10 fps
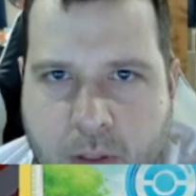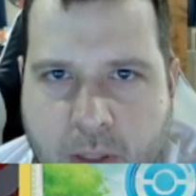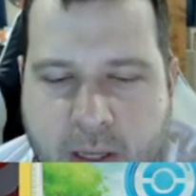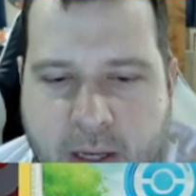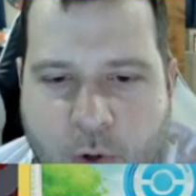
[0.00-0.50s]
I
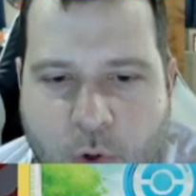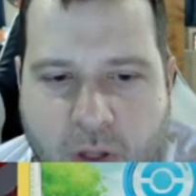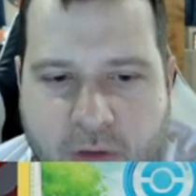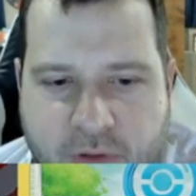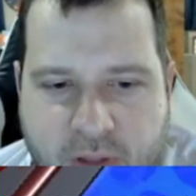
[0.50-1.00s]
think I hold
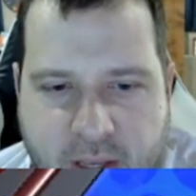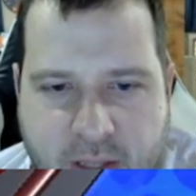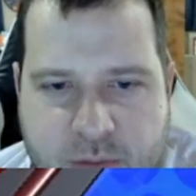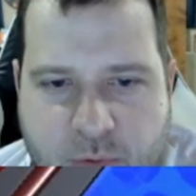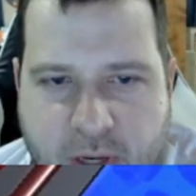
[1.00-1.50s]
off on the
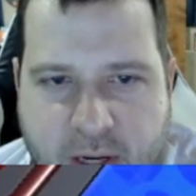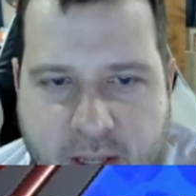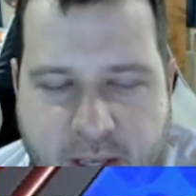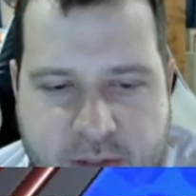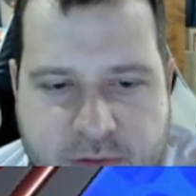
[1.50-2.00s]
hands. We're not going to
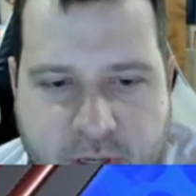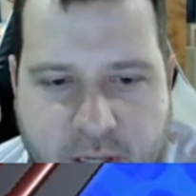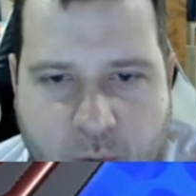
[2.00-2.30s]
hands right now.